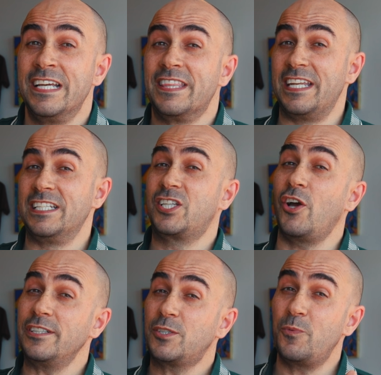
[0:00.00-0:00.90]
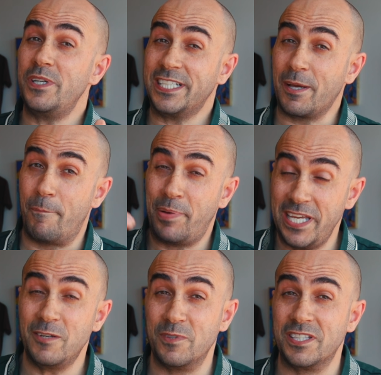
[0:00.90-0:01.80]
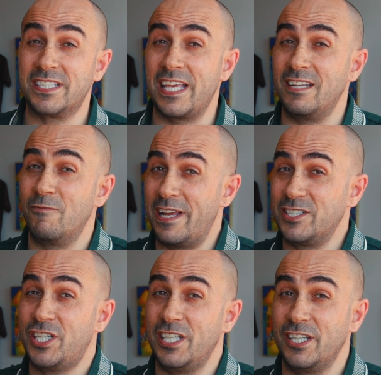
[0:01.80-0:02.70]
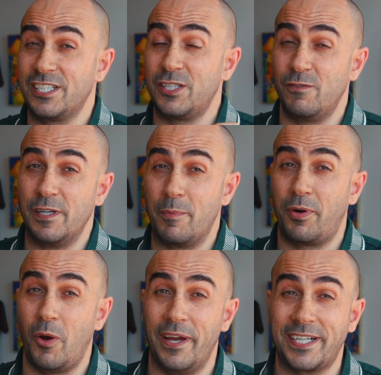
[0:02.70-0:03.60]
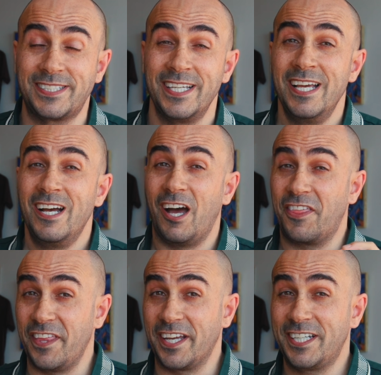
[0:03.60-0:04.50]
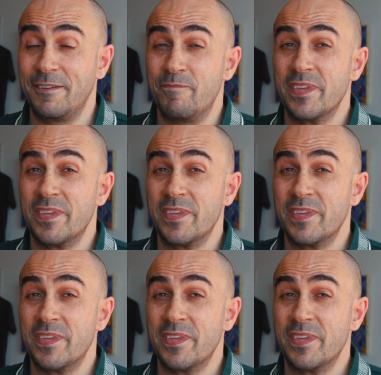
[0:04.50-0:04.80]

that is going to really compete with the RANCILIO Silvia Pro X, I think,